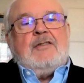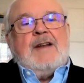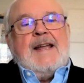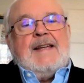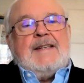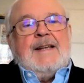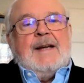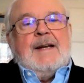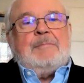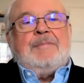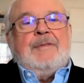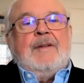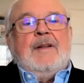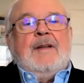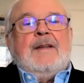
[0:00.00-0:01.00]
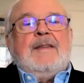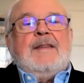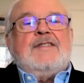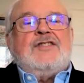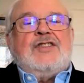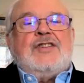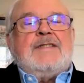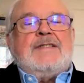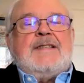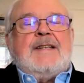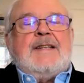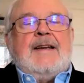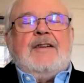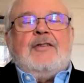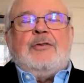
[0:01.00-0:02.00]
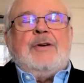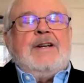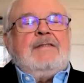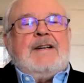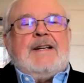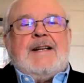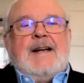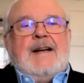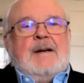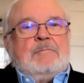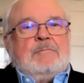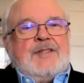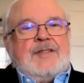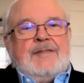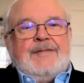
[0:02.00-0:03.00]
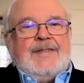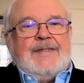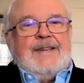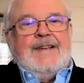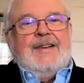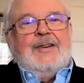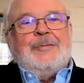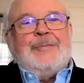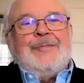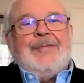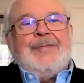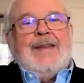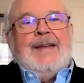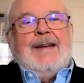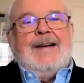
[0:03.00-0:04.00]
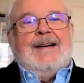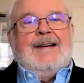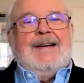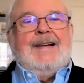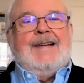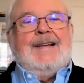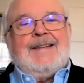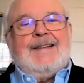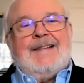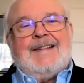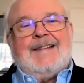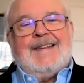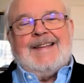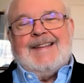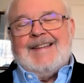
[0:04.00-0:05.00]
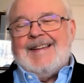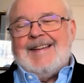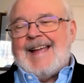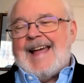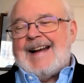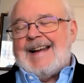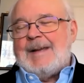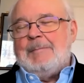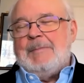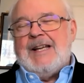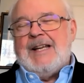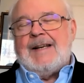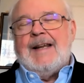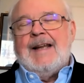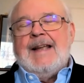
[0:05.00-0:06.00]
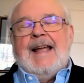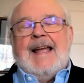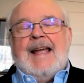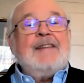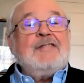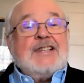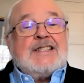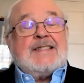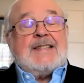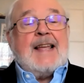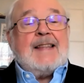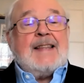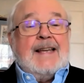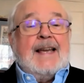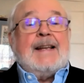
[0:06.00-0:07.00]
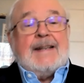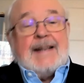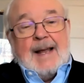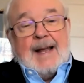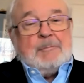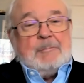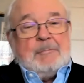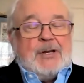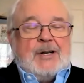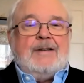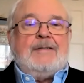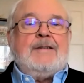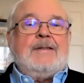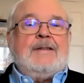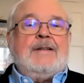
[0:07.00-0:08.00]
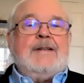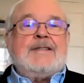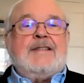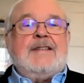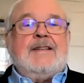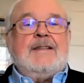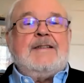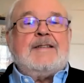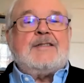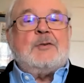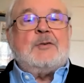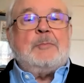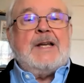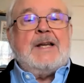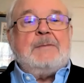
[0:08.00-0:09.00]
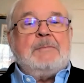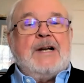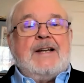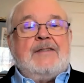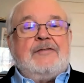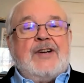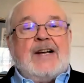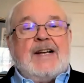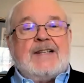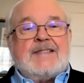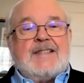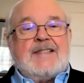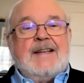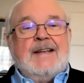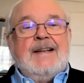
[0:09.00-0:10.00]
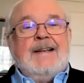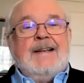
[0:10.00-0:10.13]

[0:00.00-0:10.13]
your hand up, they shouldn't say, oh, here it comes. You know, you got to commit. Having said that, I'm going to disobey my advice,